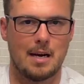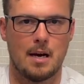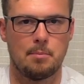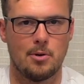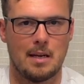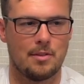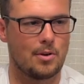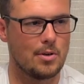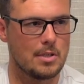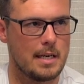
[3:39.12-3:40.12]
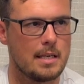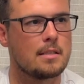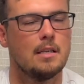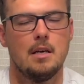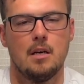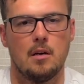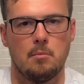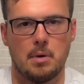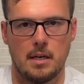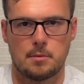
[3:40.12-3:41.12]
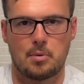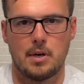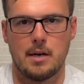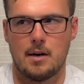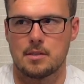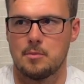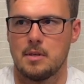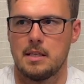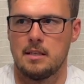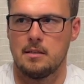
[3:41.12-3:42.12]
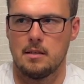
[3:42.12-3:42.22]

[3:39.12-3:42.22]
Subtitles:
to upload on Thursdays, but it's pretty awesome with it.